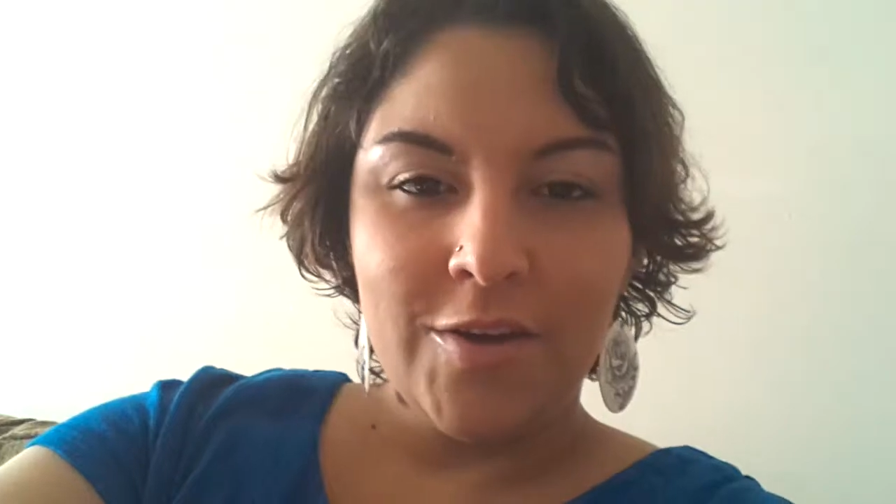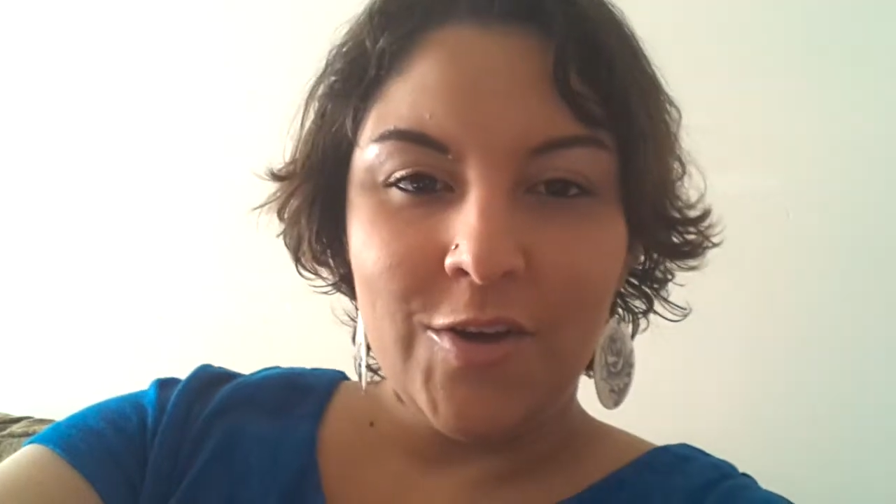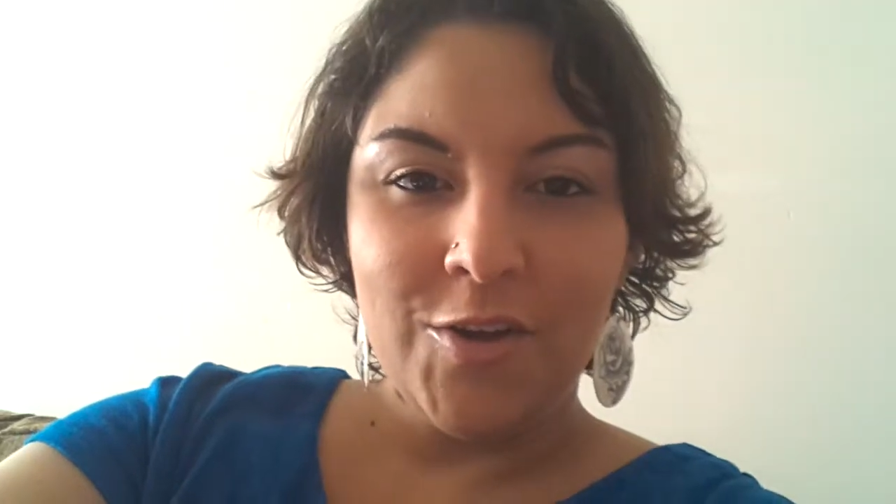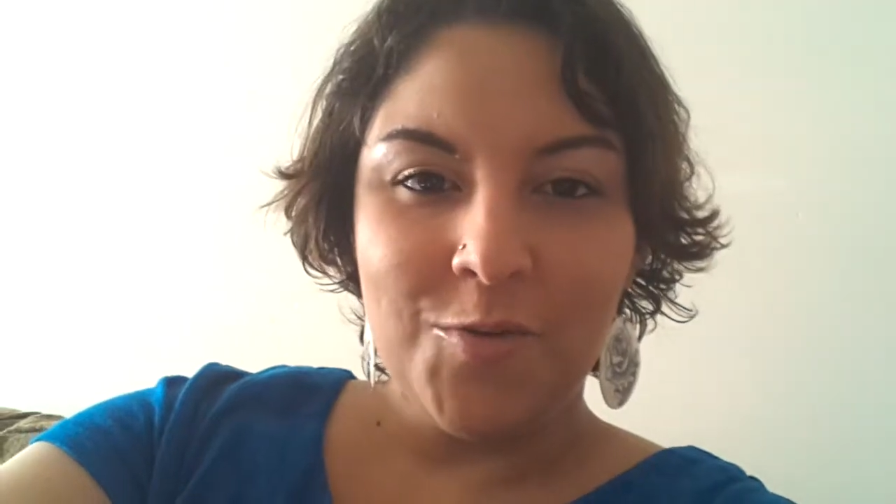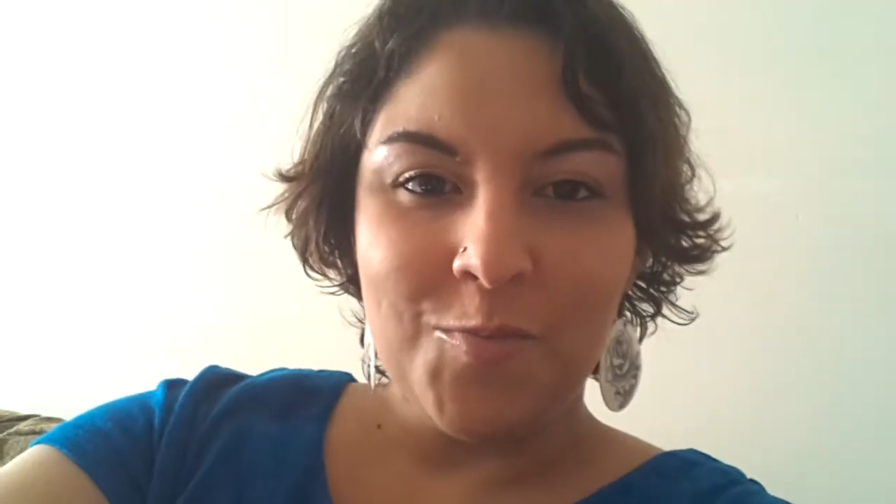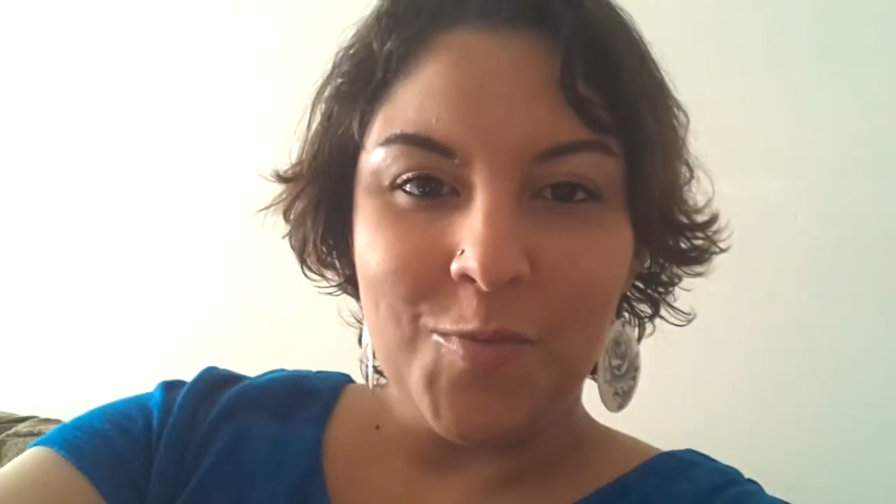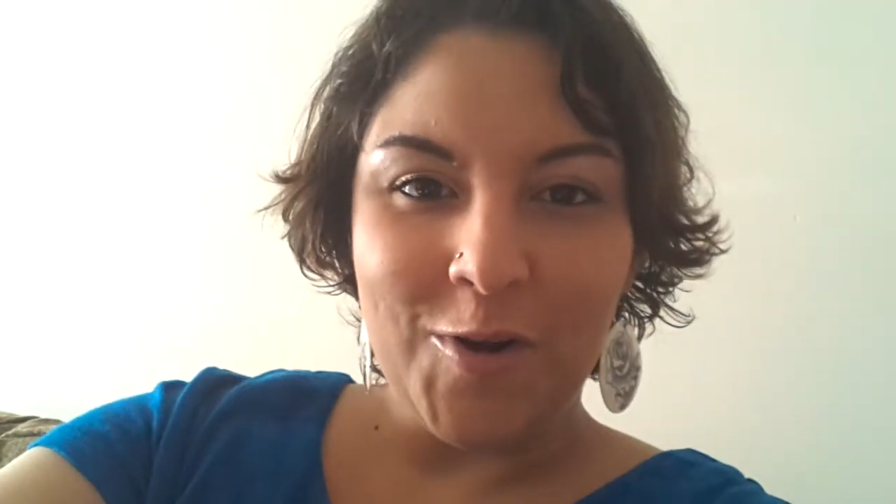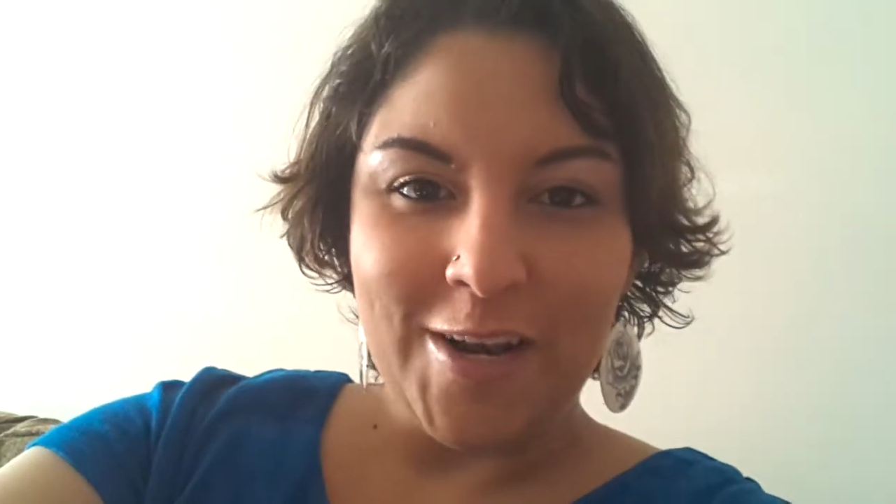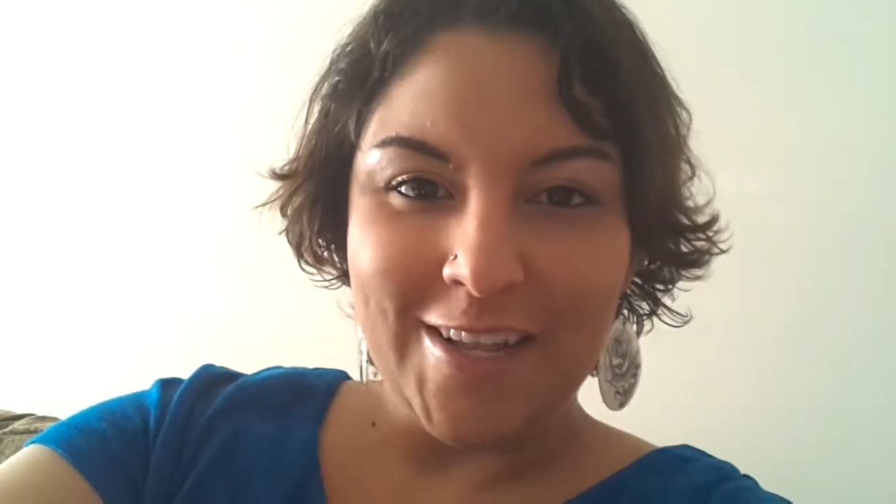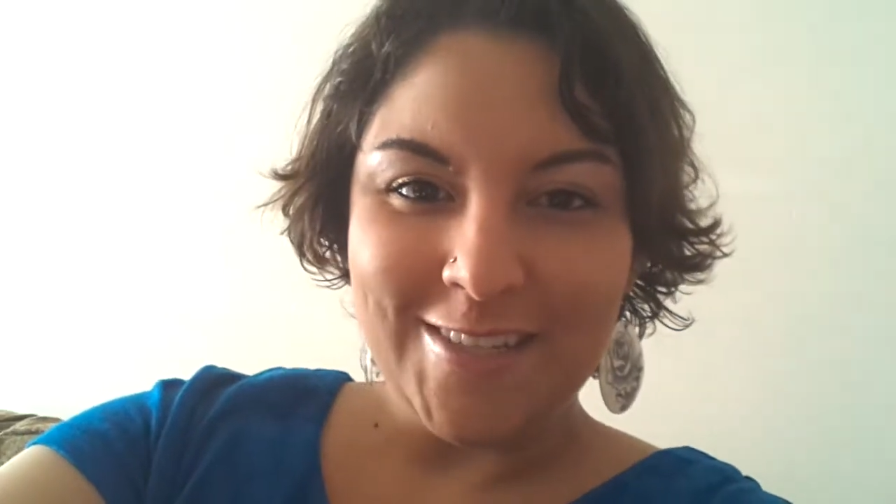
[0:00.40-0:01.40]
Good
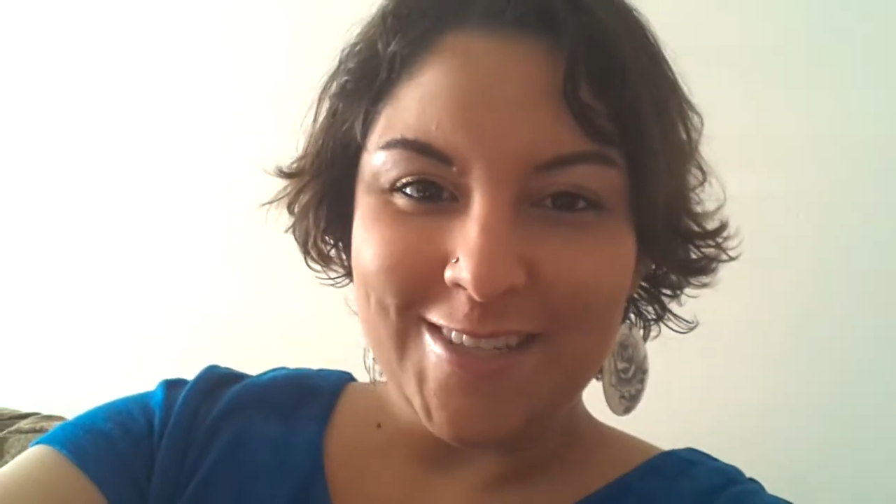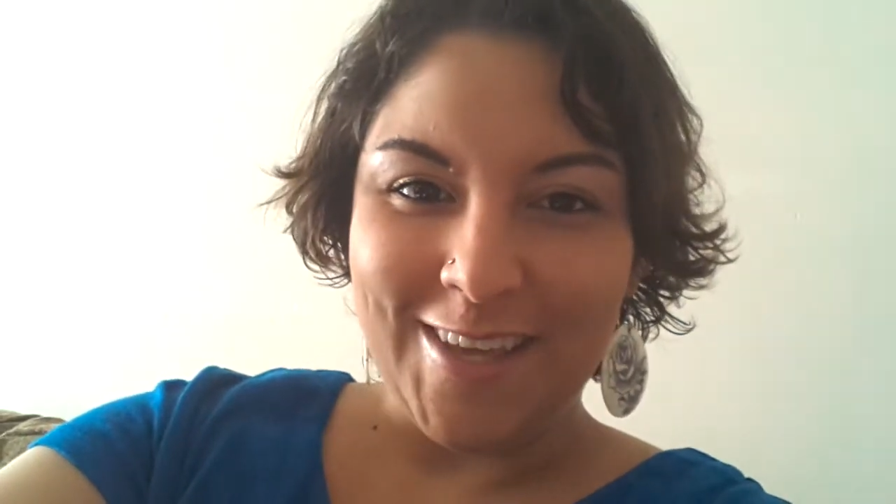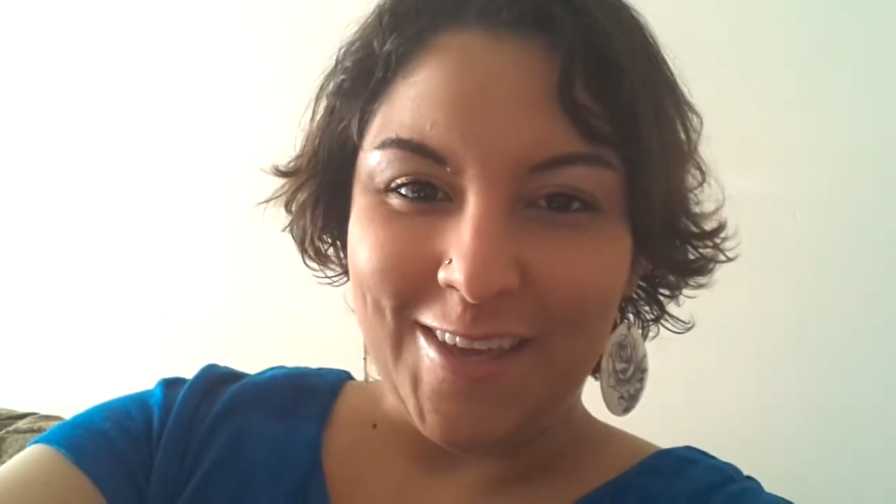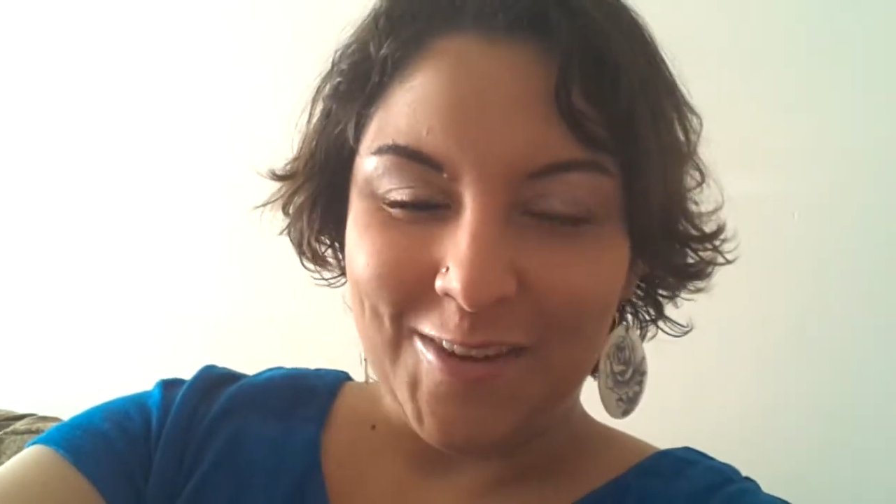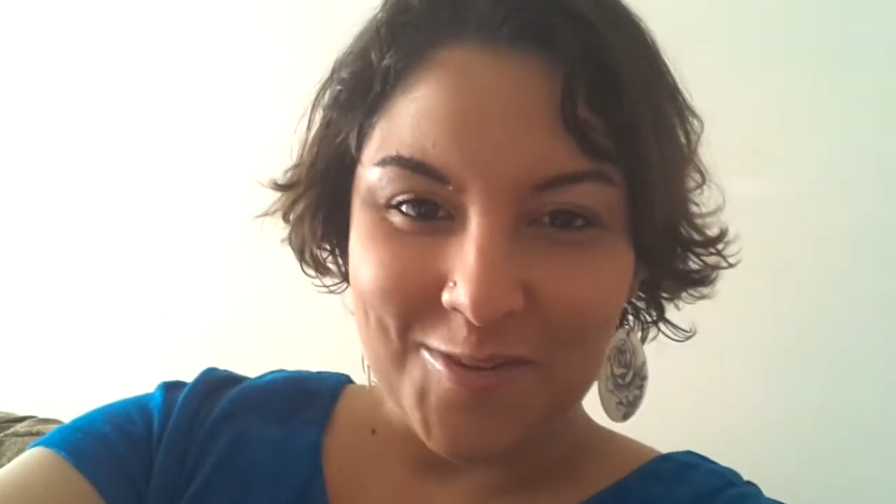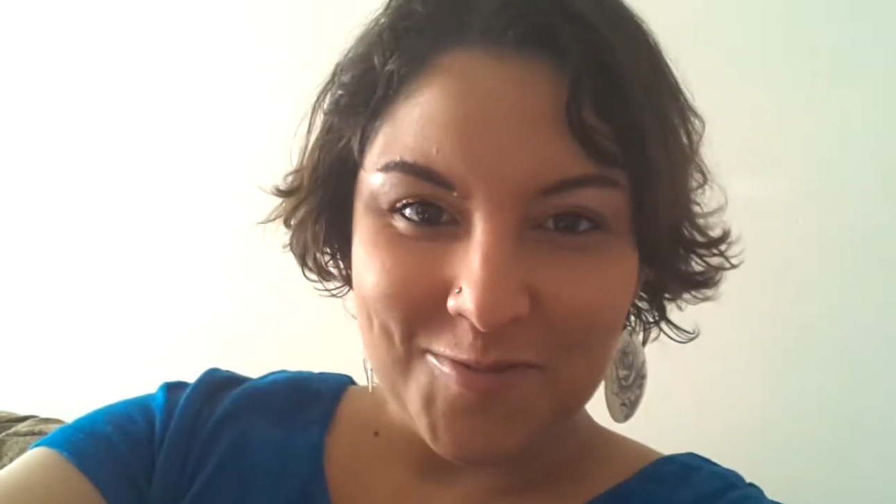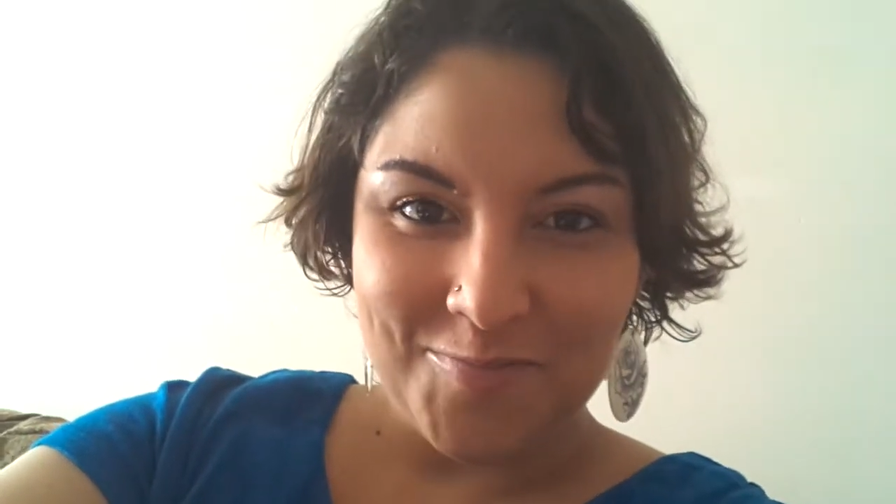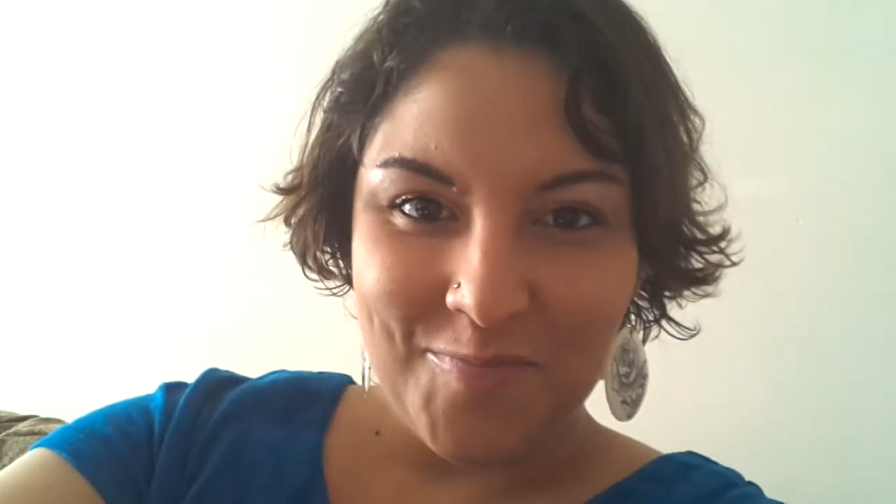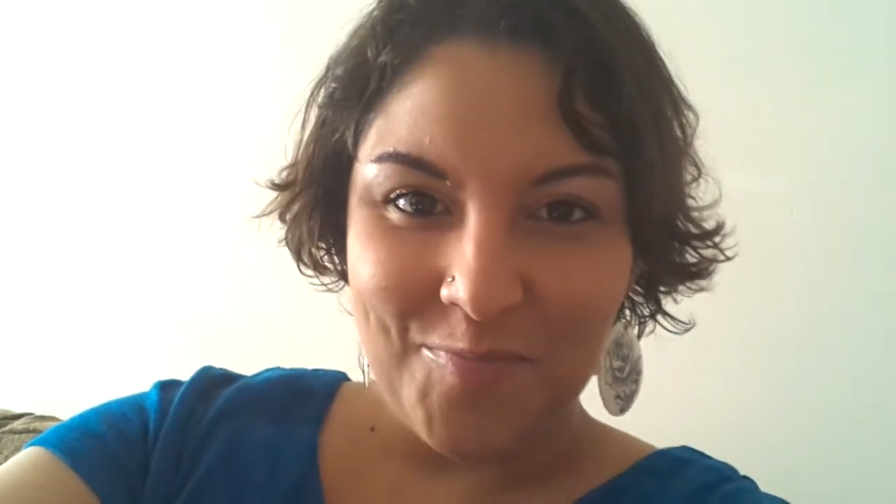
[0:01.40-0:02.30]
morning to you.